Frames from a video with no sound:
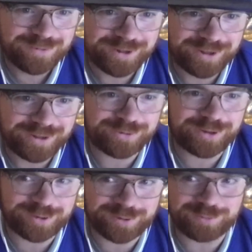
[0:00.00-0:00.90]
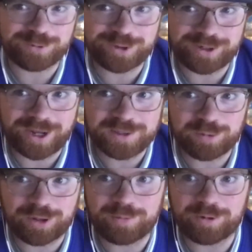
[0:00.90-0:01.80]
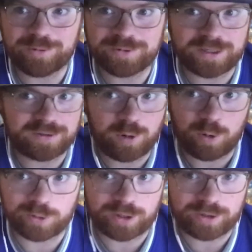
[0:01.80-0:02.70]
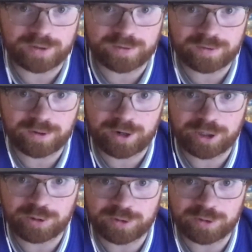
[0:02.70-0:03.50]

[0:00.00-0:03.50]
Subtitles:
It looked like this really nice play, but it was like totally unnecessary, and you could